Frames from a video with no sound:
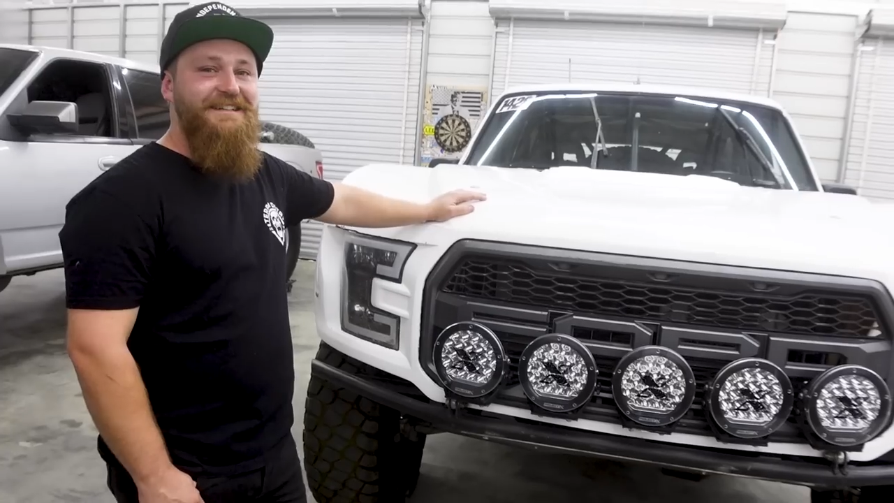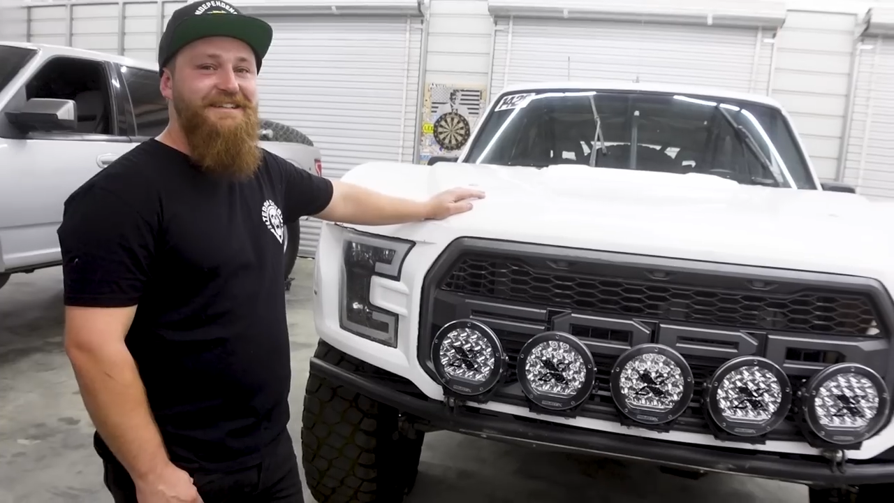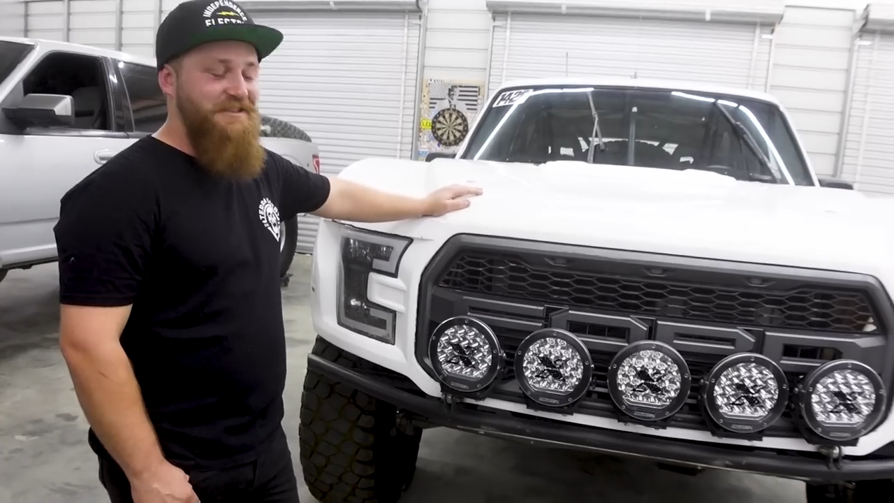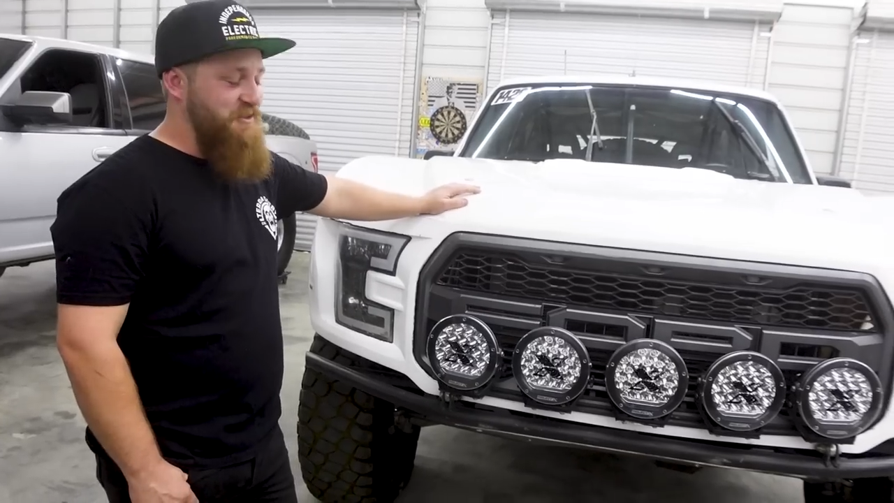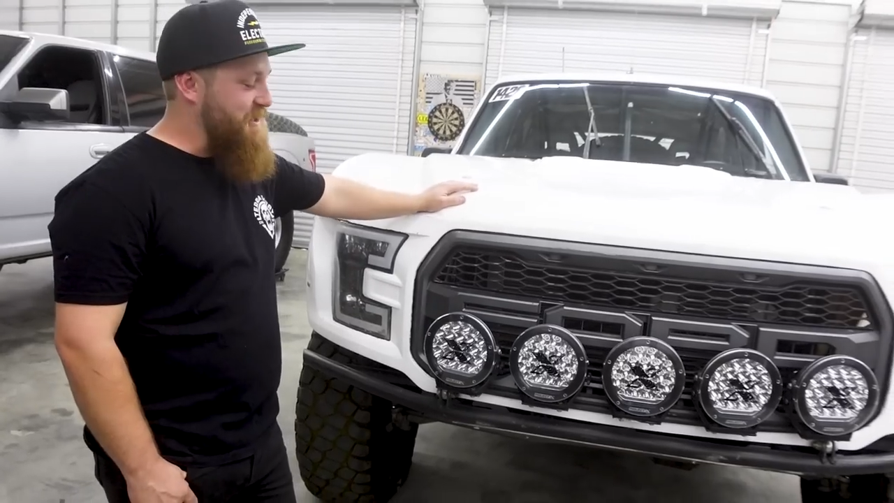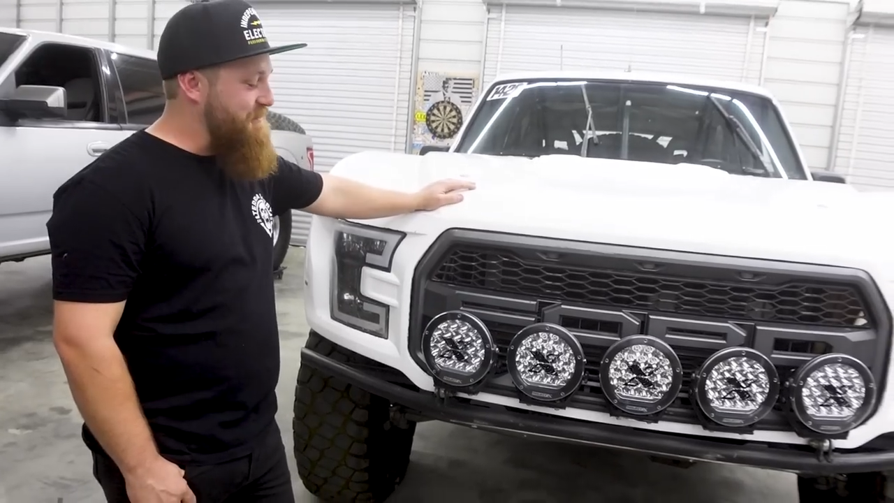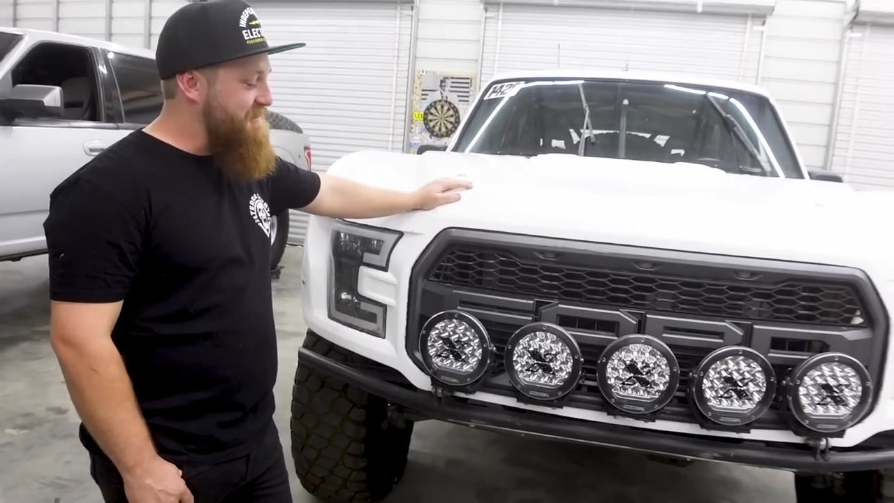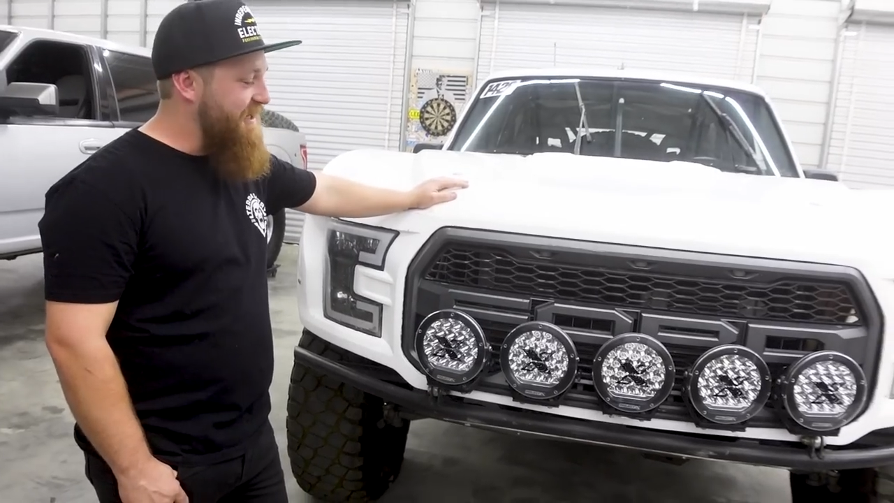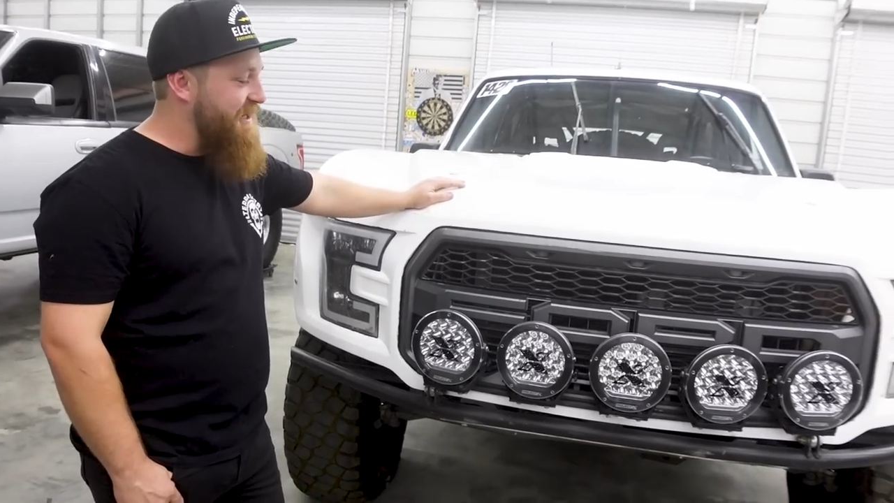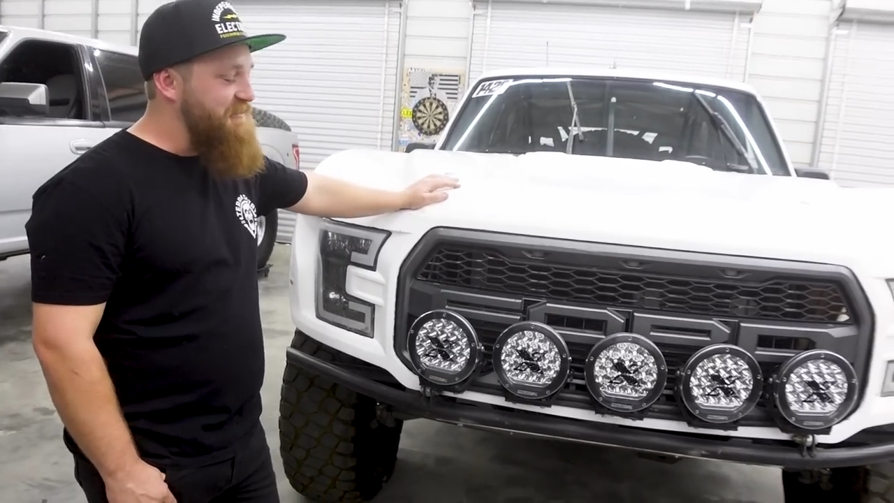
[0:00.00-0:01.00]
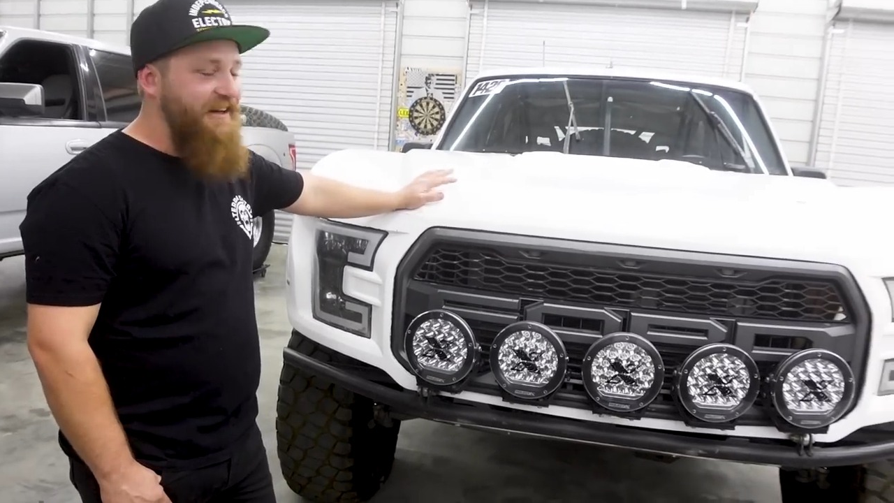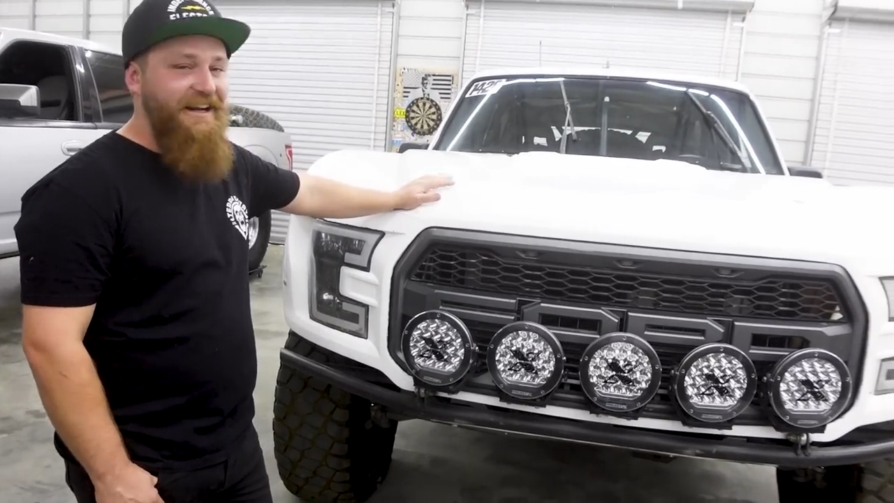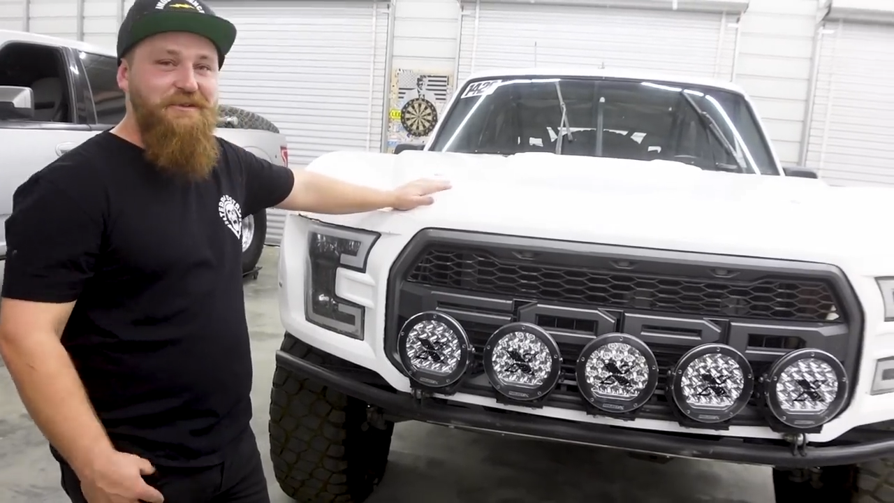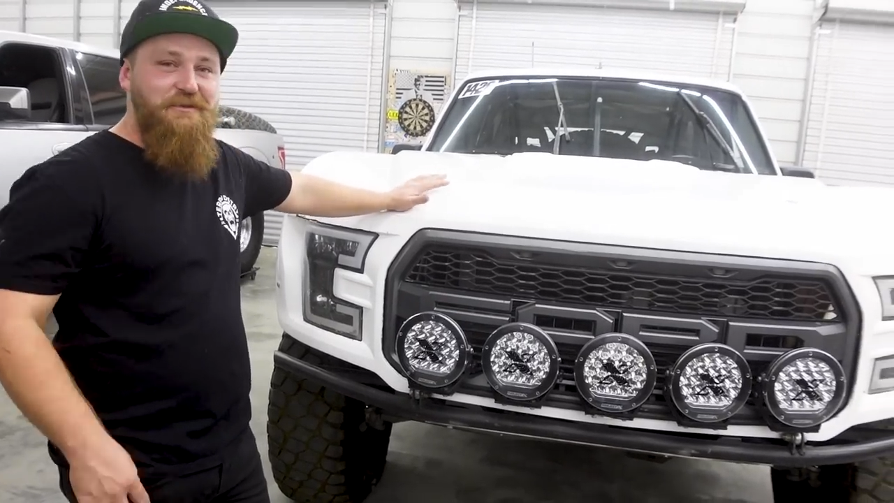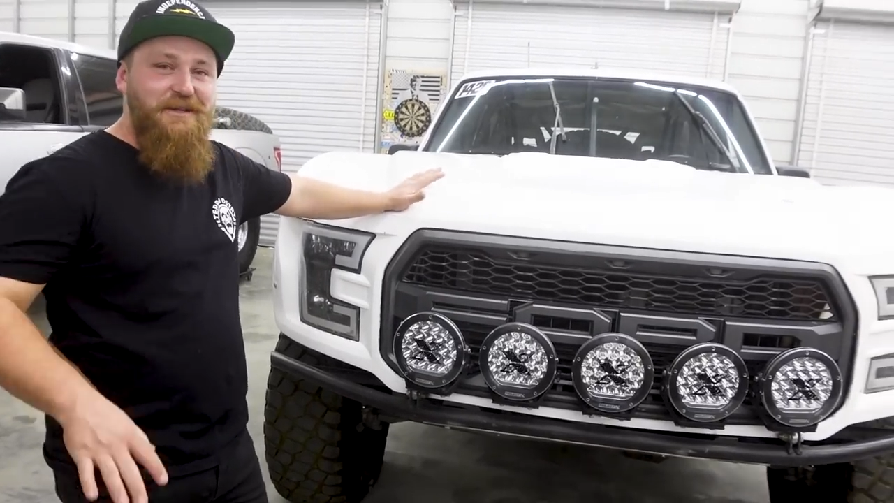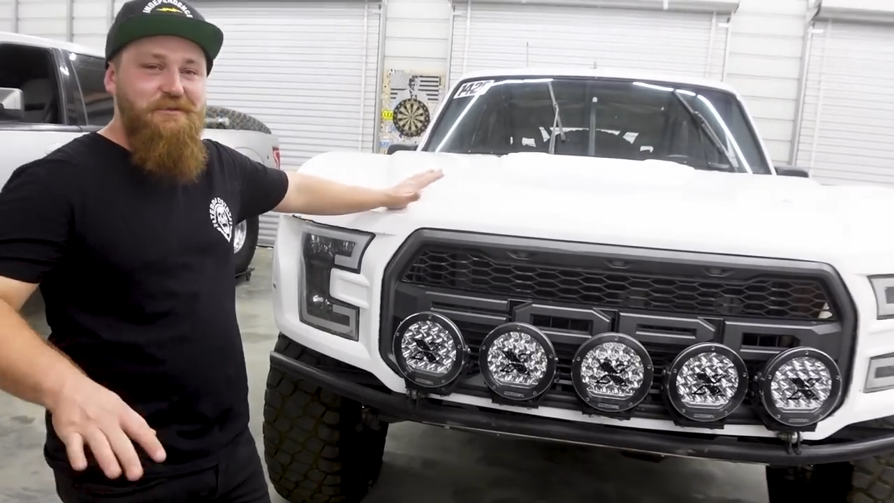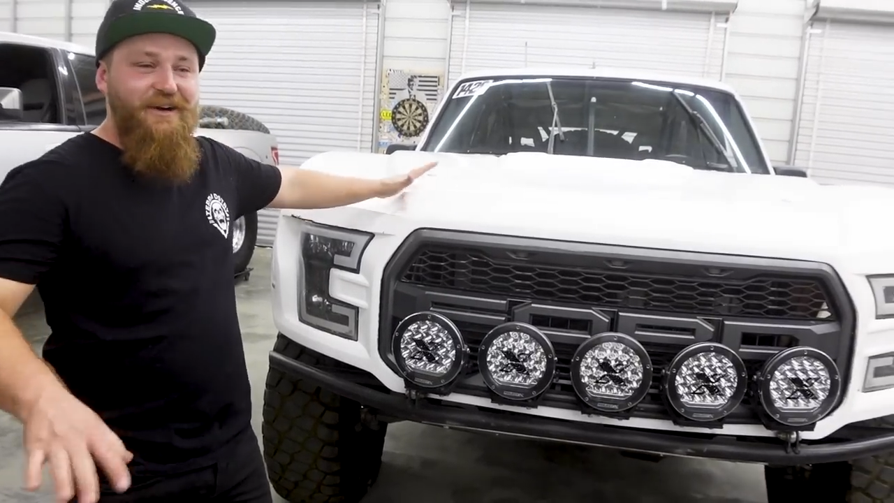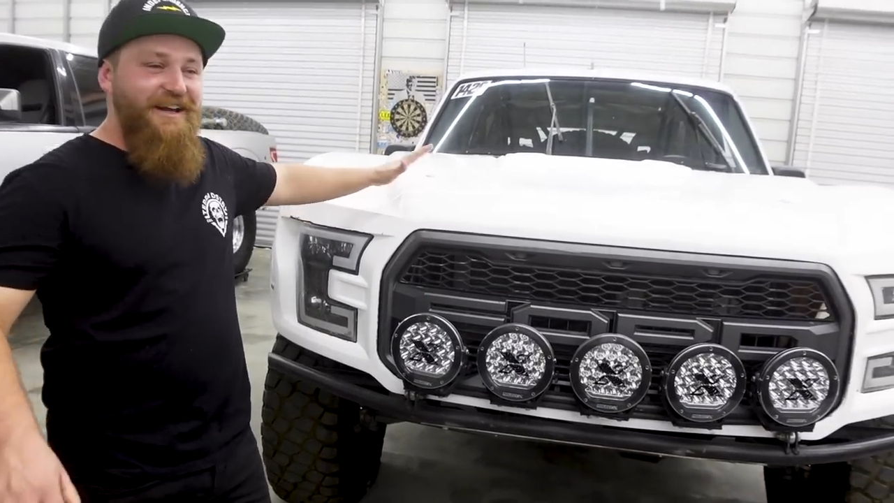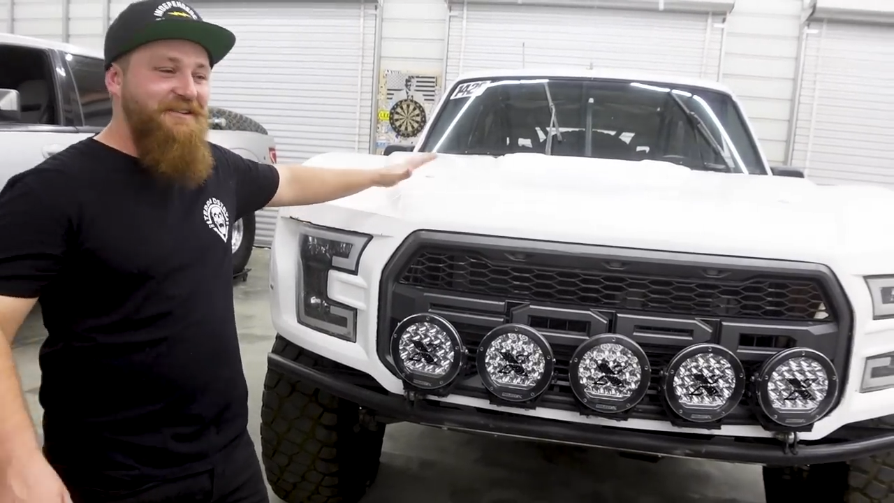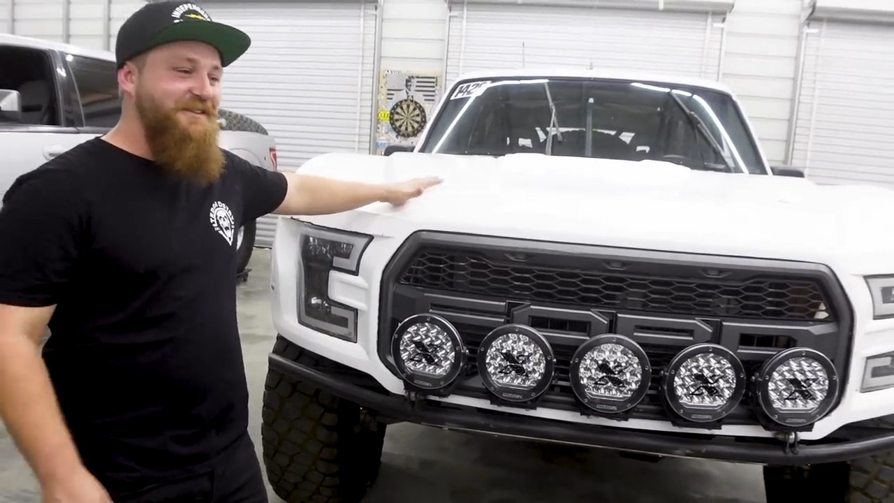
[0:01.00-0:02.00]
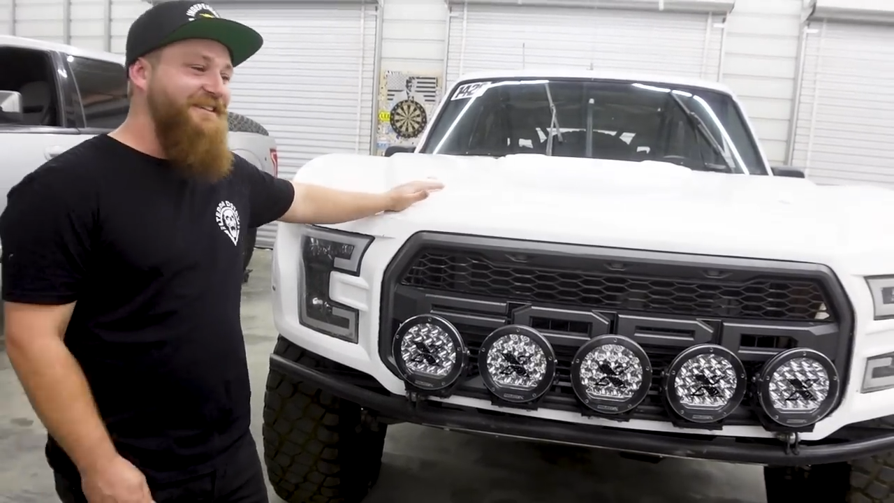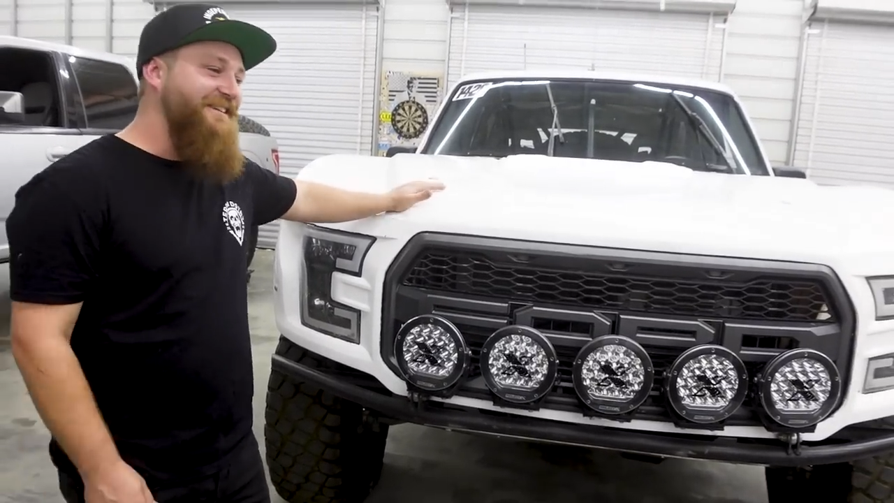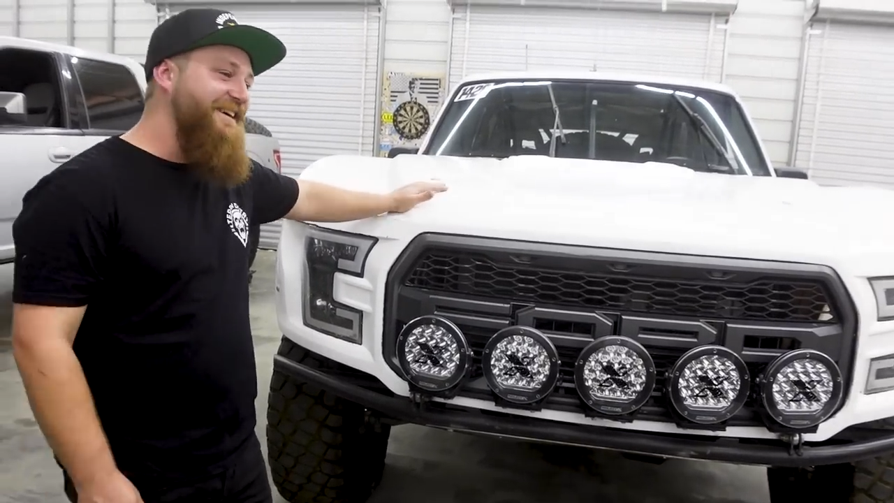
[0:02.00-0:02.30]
little cheap stuff. I didn't really want everyone to